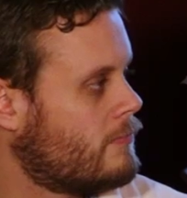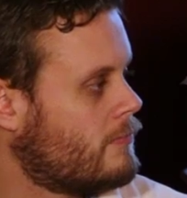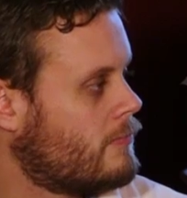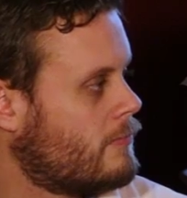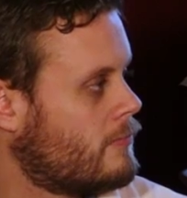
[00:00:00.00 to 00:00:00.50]

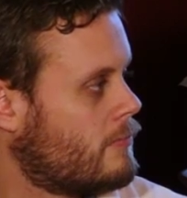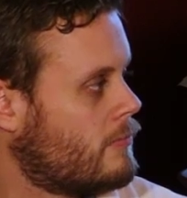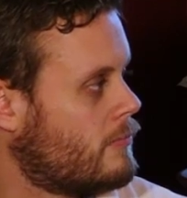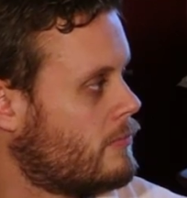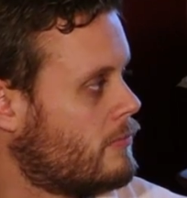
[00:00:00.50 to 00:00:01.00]

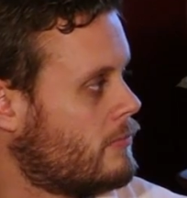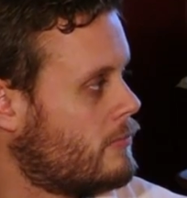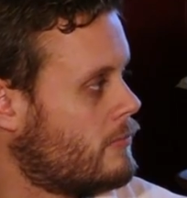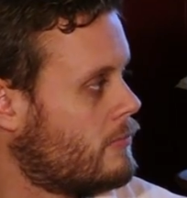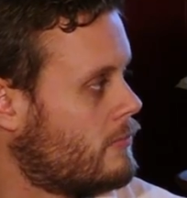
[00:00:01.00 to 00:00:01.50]

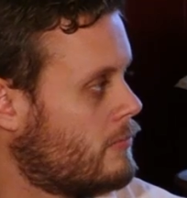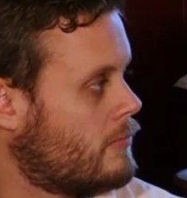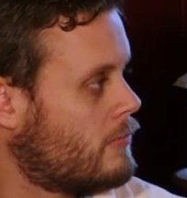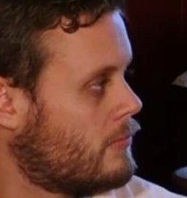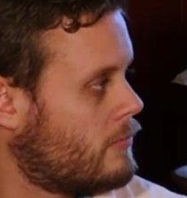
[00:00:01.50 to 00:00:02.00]

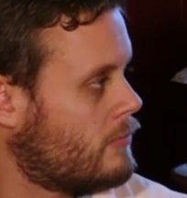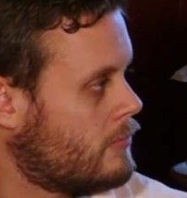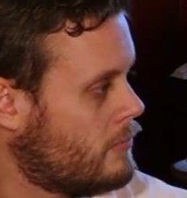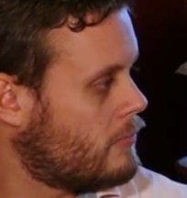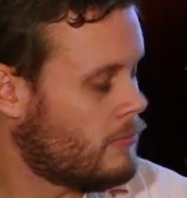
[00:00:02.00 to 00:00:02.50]

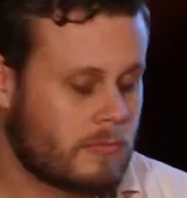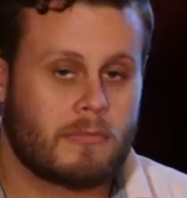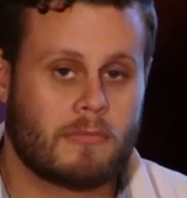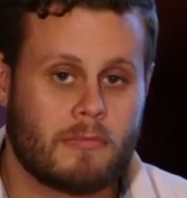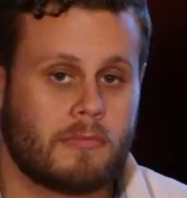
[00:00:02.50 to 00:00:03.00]

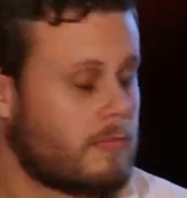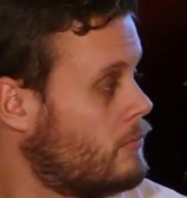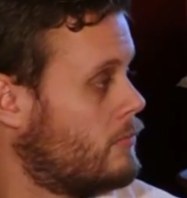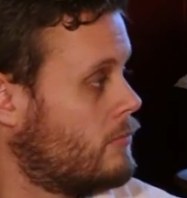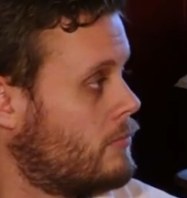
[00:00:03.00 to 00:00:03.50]

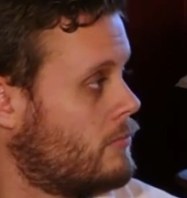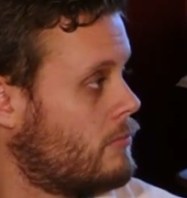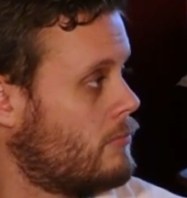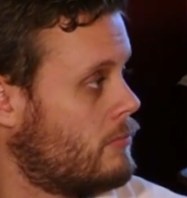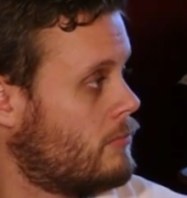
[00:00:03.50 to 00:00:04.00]

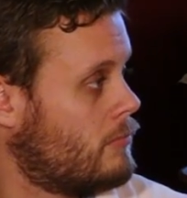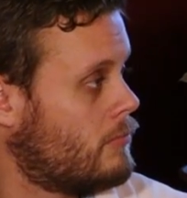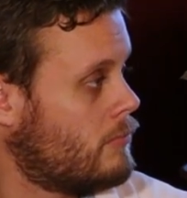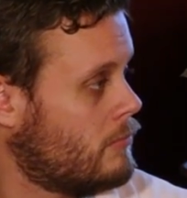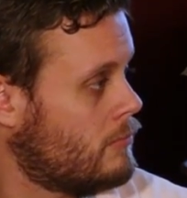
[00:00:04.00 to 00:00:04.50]

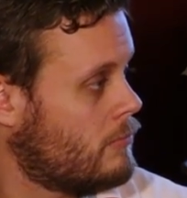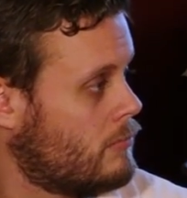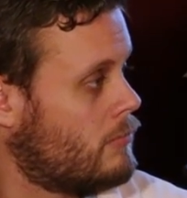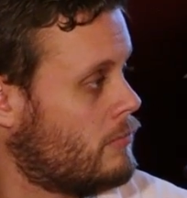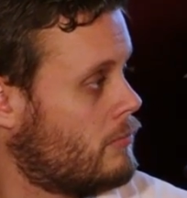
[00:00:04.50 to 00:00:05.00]

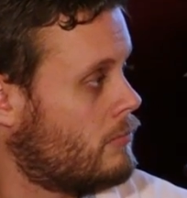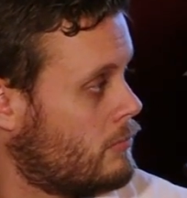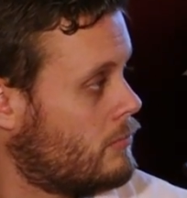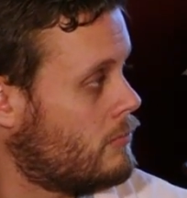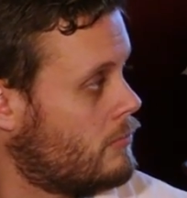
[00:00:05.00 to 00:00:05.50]

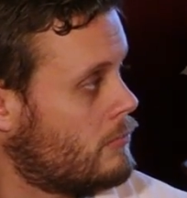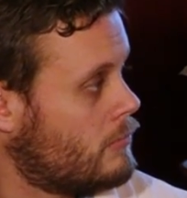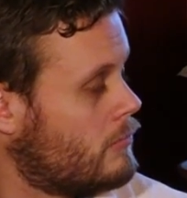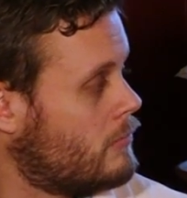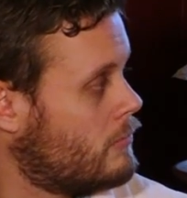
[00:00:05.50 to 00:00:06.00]

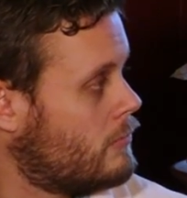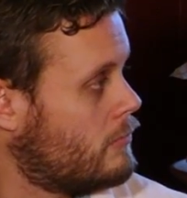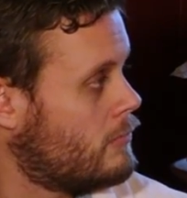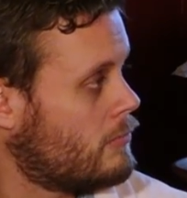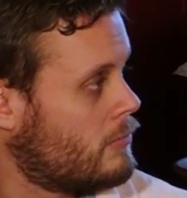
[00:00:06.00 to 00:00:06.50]

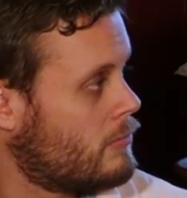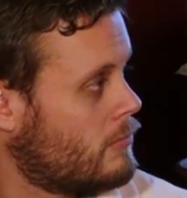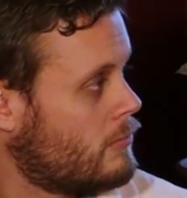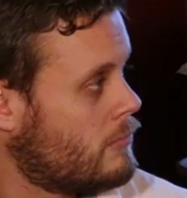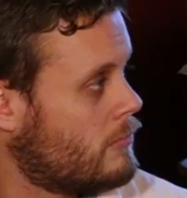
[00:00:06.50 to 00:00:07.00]

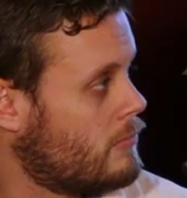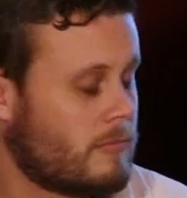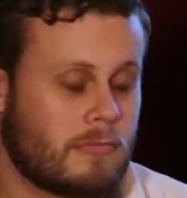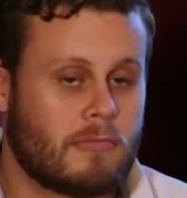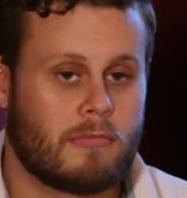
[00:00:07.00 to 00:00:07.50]

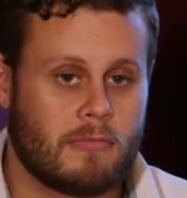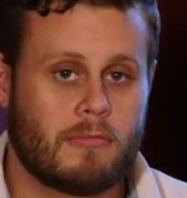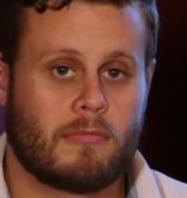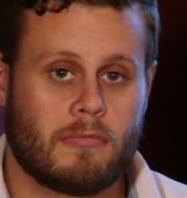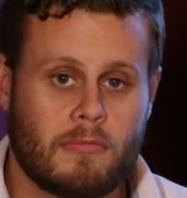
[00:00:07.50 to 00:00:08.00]
[no speech]